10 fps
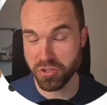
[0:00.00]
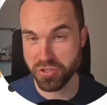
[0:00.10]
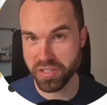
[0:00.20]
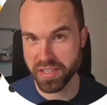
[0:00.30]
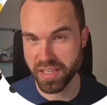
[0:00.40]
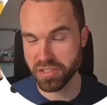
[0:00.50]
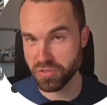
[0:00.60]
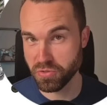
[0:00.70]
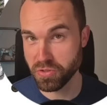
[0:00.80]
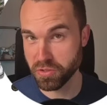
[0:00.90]
you the next
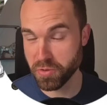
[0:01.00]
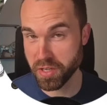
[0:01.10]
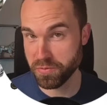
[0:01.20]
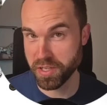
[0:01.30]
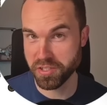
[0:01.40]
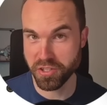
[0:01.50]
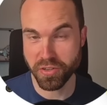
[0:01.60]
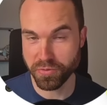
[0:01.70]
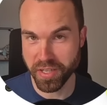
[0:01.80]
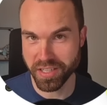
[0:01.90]
cool quick feature
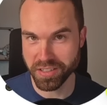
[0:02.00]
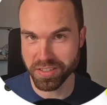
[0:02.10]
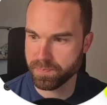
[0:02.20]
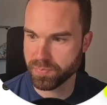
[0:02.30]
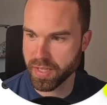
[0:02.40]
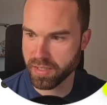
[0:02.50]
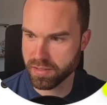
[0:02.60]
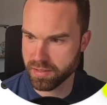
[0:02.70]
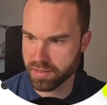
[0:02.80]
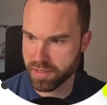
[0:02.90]
of Kittl.
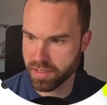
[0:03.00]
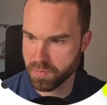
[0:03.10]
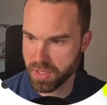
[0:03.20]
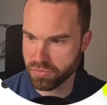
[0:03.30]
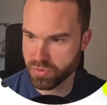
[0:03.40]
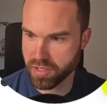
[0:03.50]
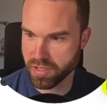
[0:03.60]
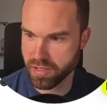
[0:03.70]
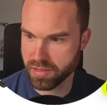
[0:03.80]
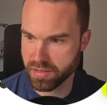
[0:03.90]
It's this button right
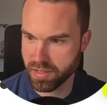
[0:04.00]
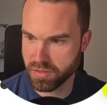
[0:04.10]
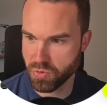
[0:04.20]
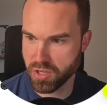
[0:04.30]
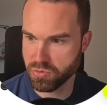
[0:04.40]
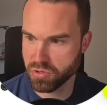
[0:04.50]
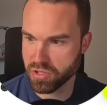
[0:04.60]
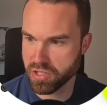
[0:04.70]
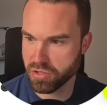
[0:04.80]
here that says retro t-shirt